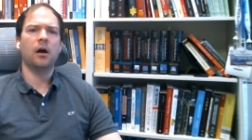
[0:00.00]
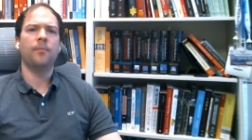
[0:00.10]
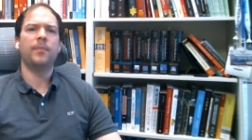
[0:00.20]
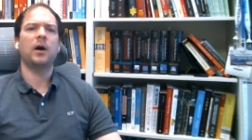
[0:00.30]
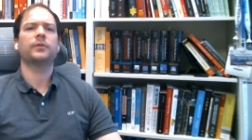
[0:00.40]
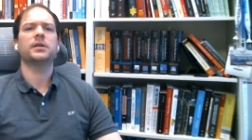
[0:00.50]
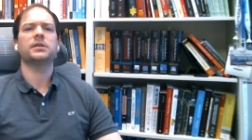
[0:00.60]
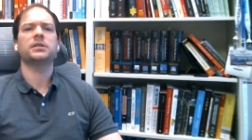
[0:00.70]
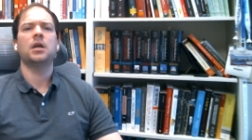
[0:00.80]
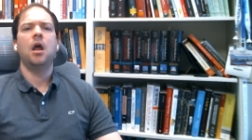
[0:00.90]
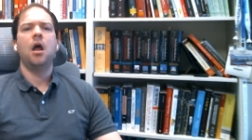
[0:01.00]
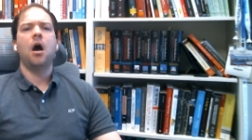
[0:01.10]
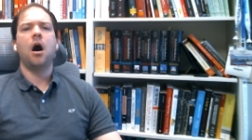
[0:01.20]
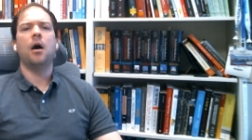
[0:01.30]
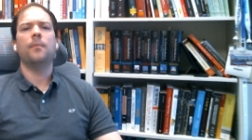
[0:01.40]
about this.
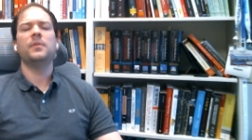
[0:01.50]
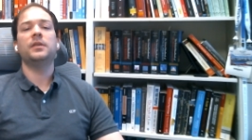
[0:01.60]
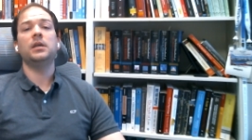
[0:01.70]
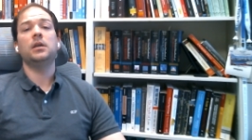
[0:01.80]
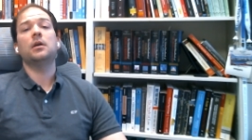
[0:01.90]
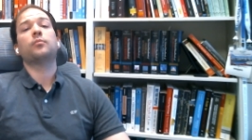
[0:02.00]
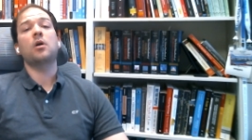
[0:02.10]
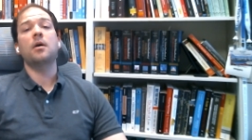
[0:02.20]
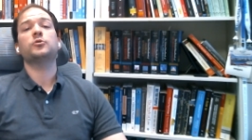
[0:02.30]
The prompt